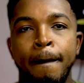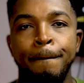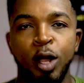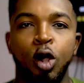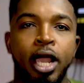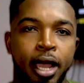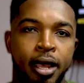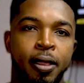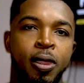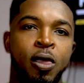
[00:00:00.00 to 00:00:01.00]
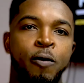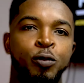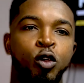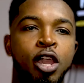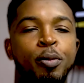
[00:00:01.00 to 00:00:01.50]
blogger.
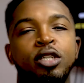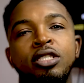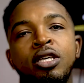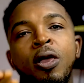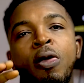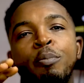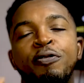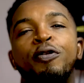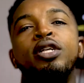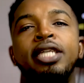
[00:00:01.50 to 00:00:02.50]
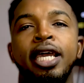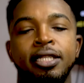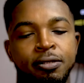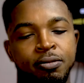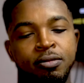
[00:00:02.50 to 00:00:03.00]
Okay, but before then,